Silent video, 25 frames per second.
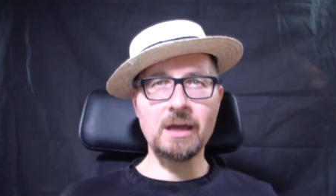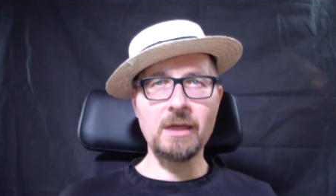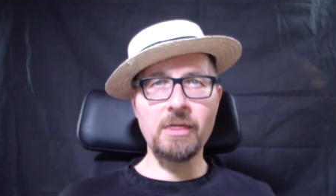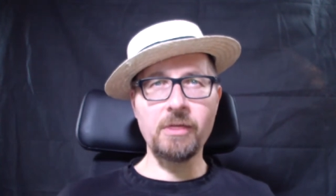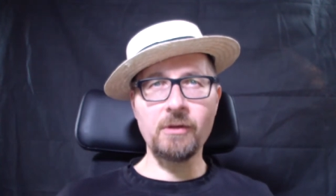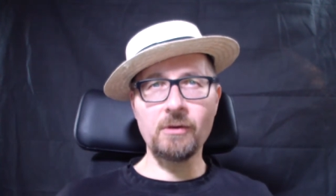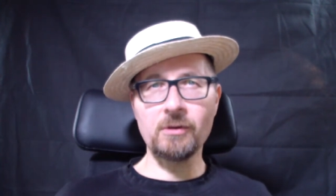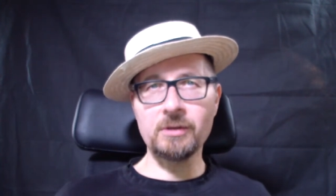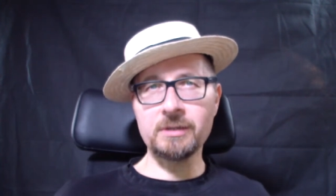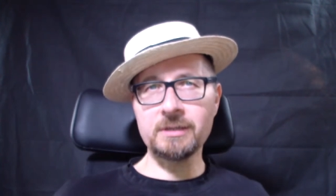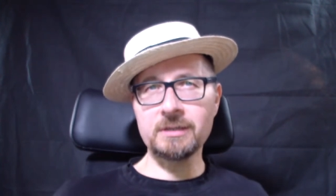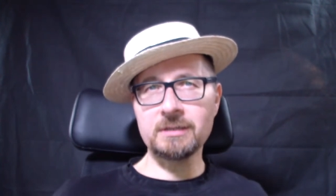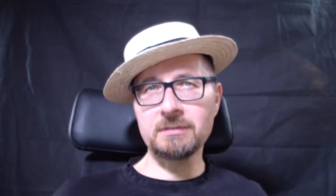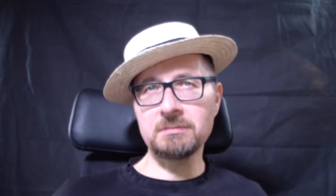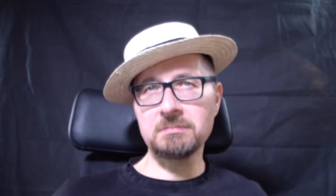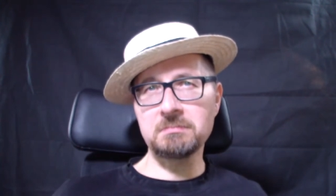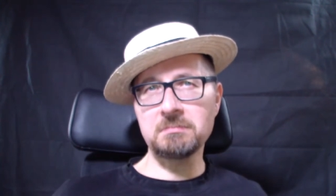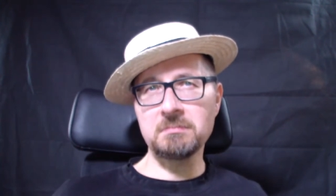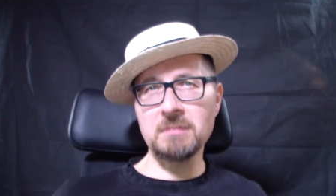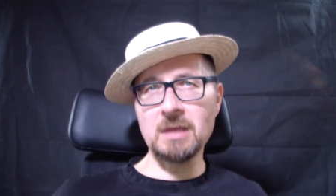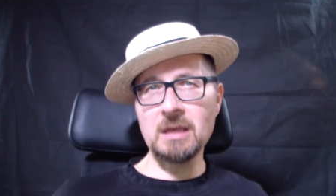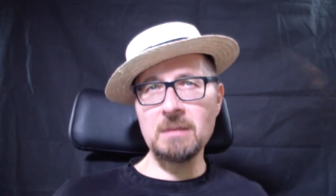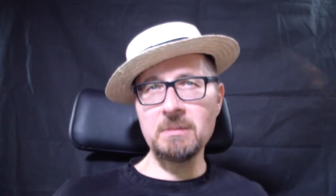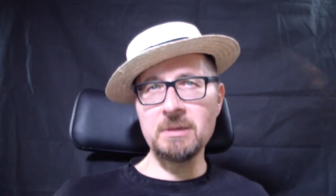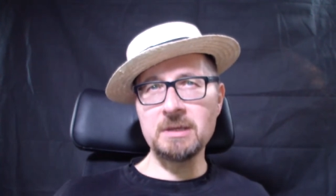I thought
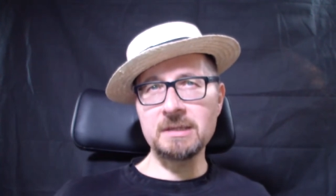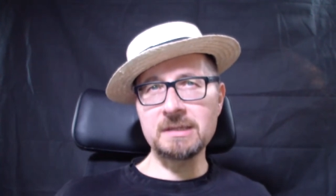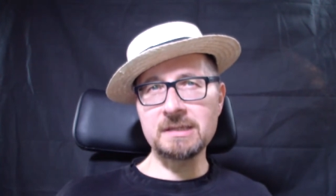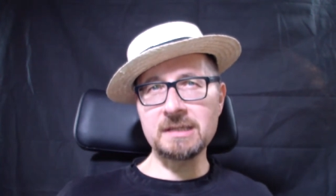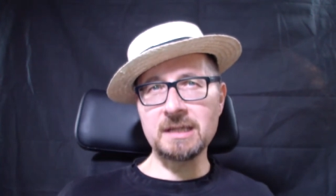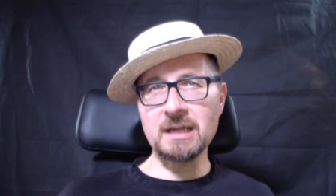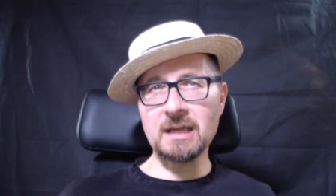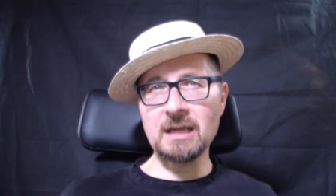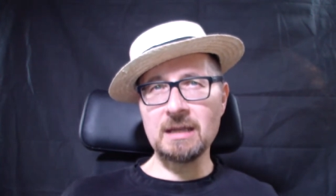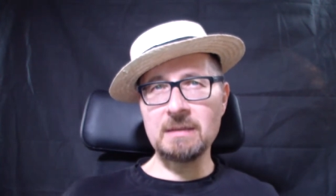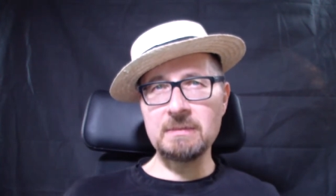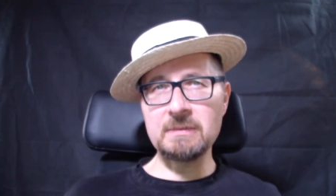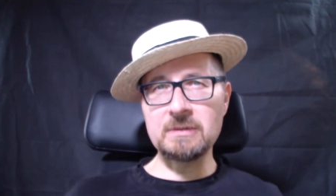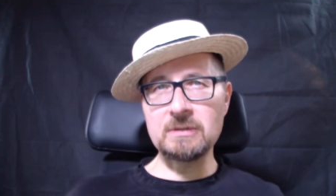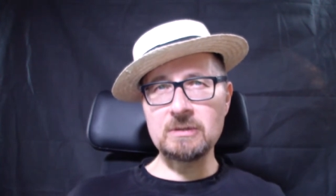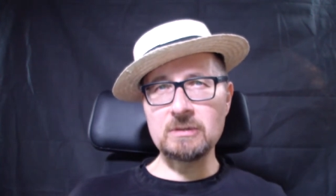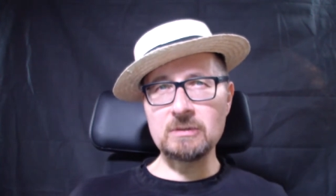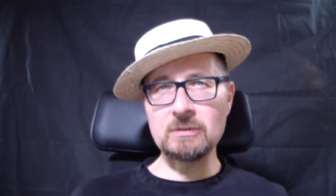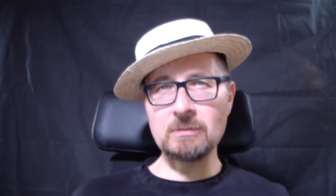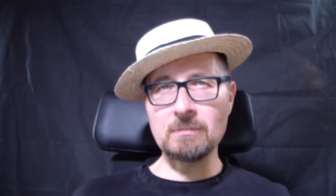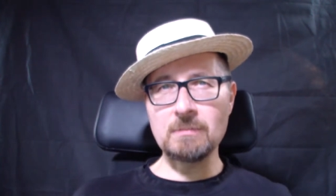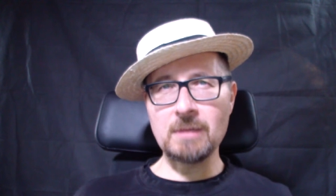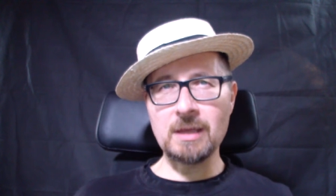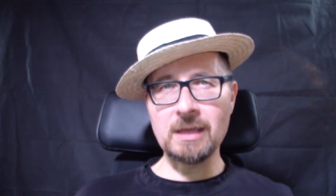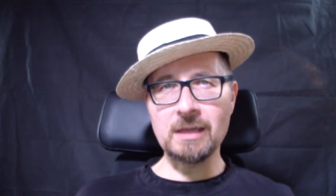maybe it's time
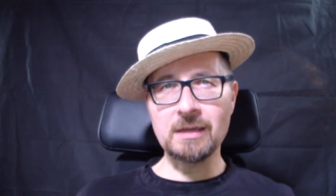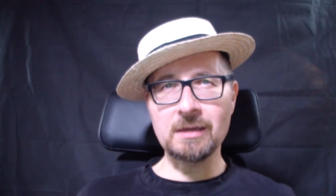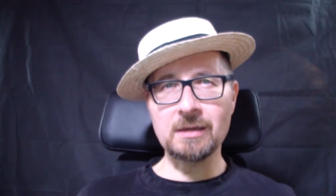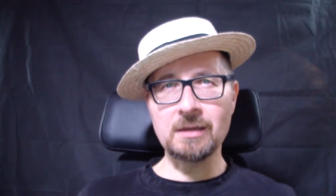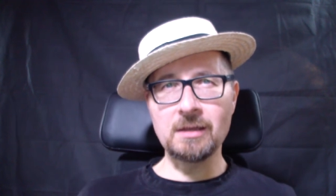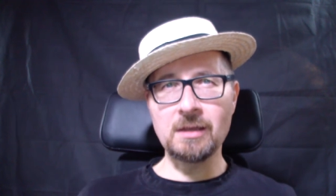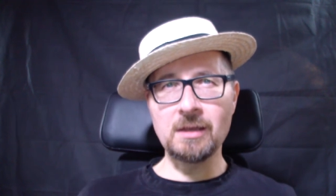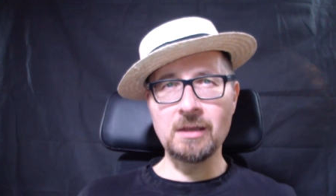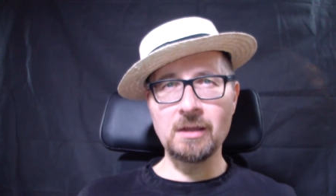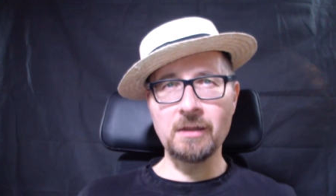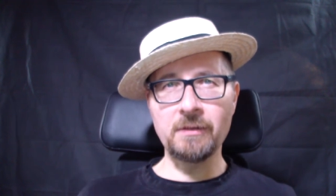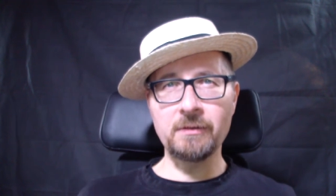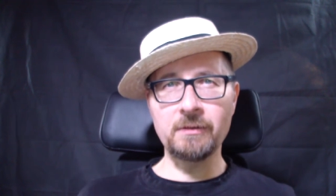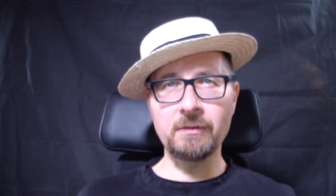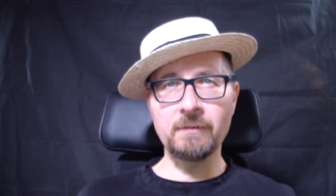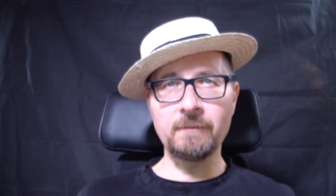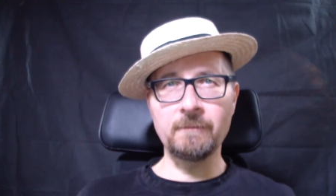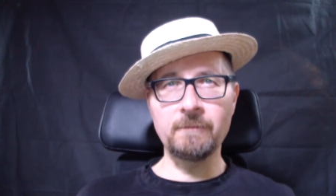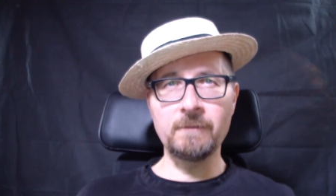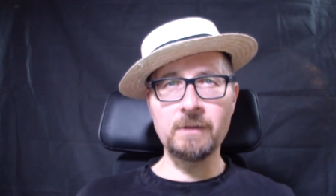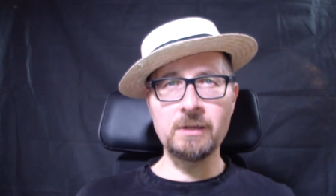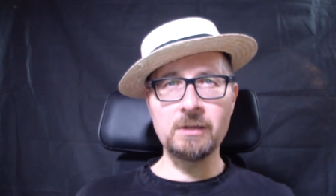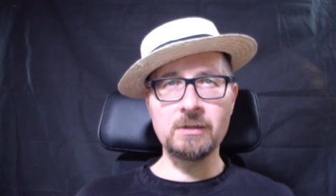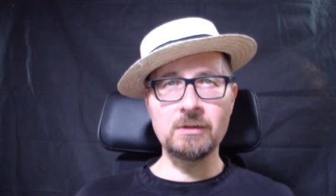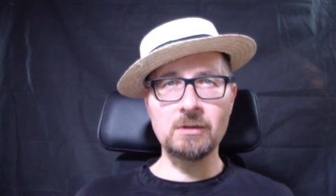to make another
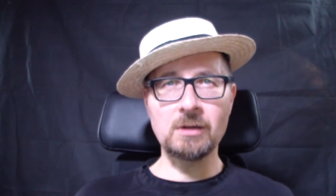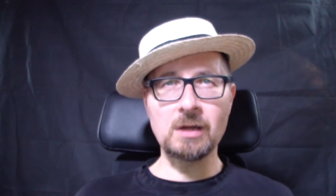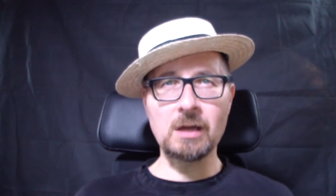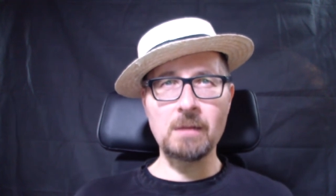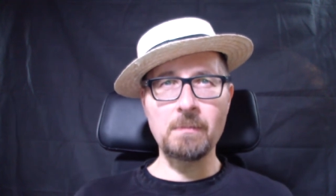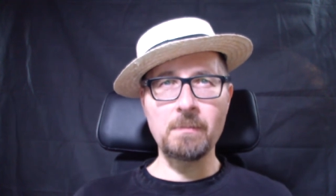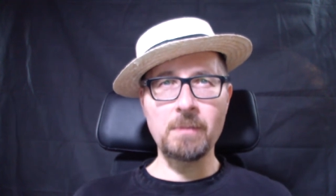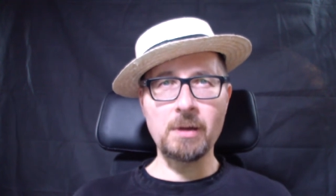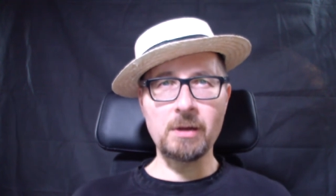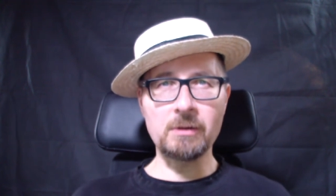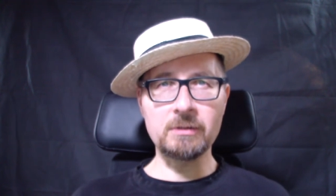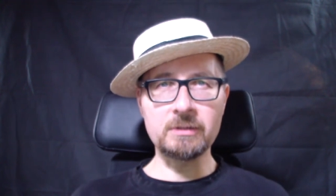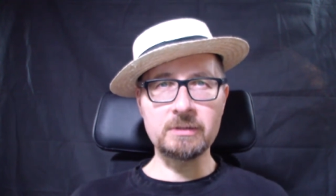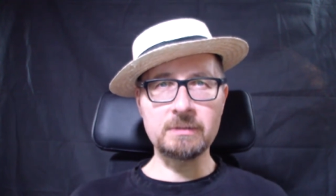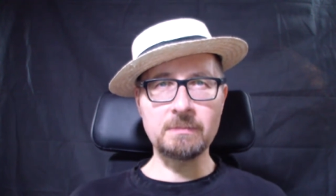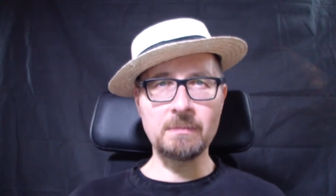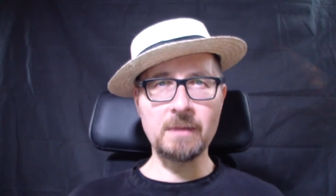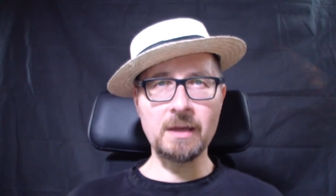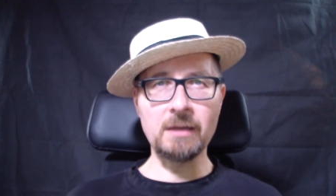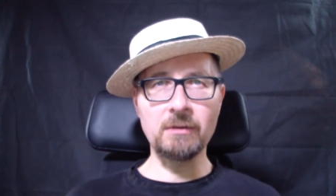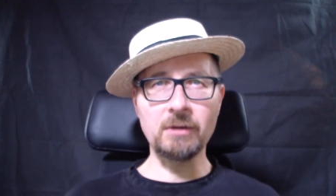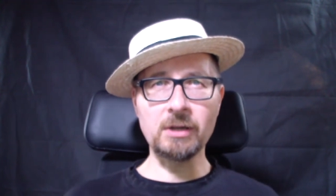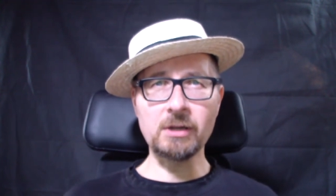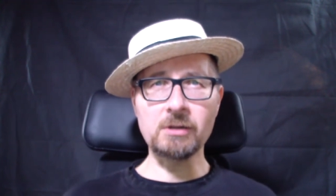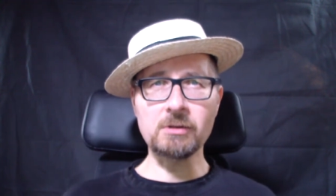video about
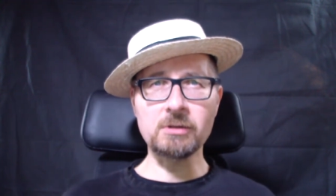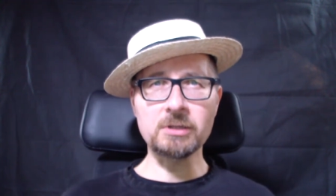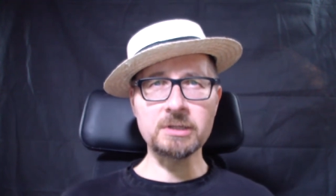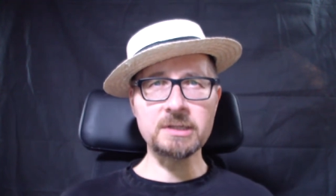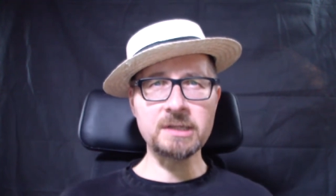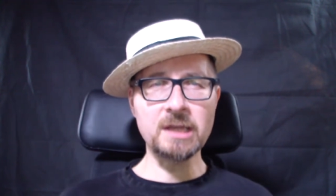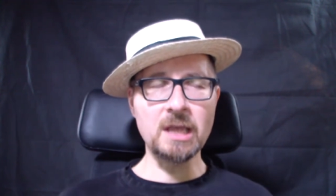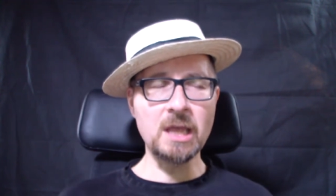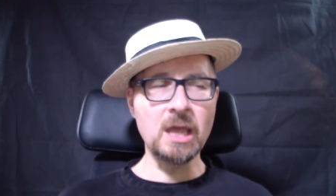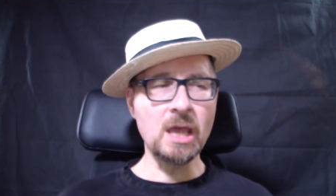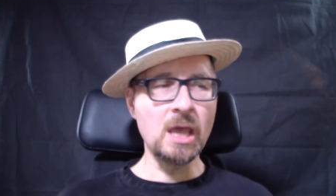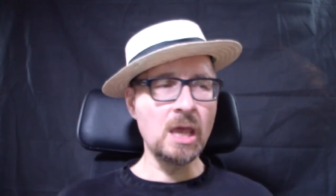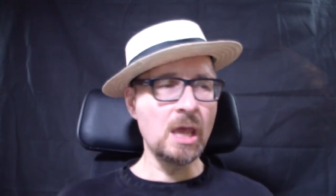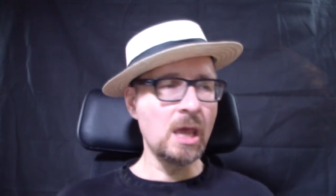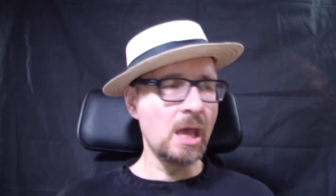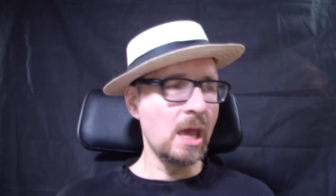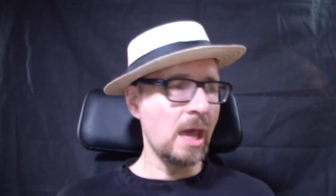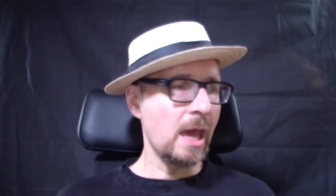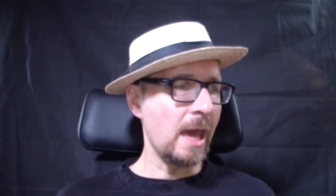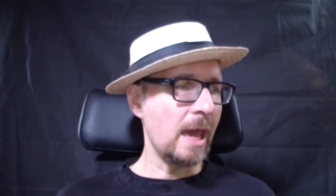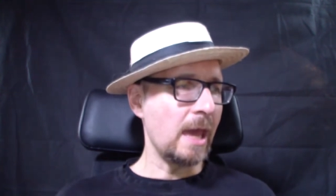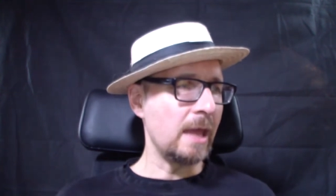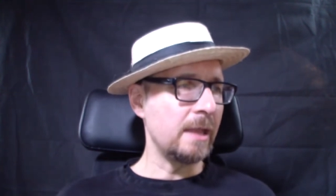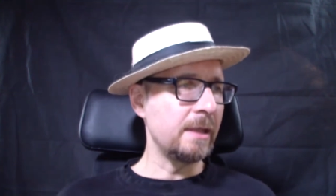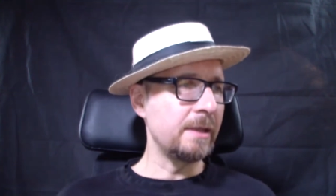my records.
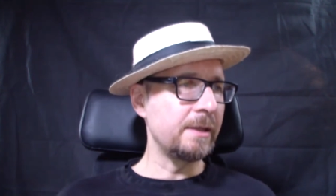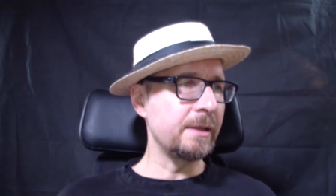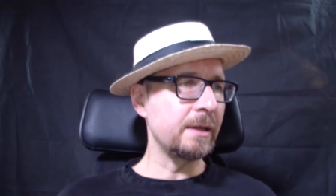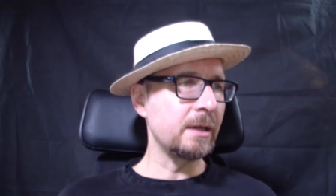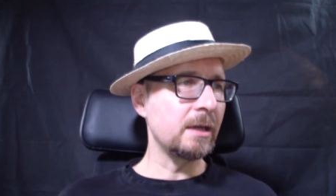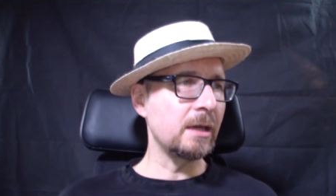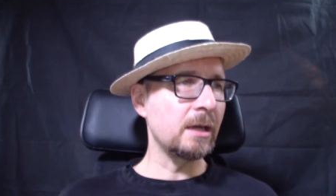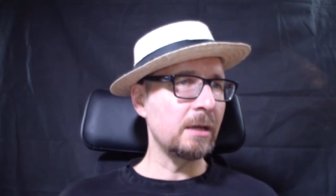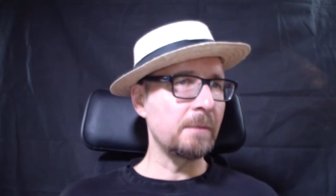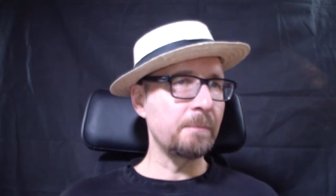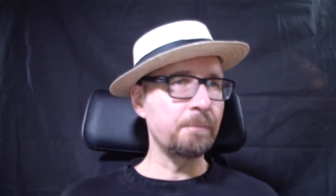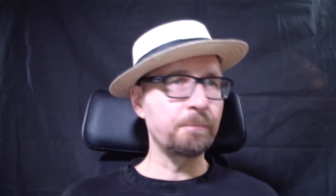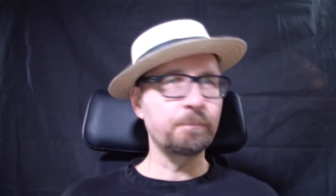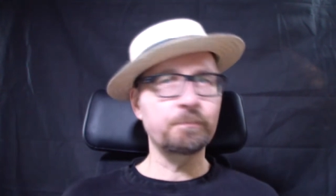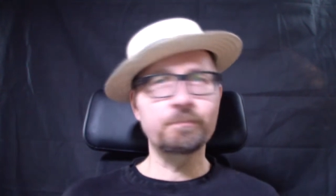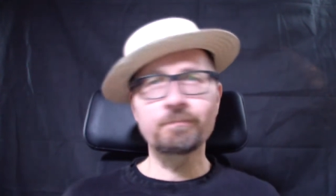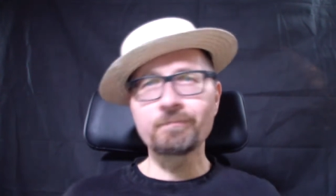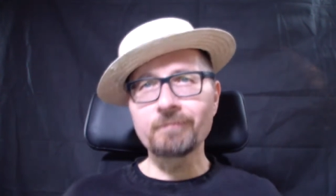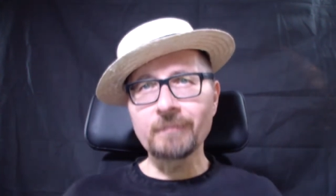And um,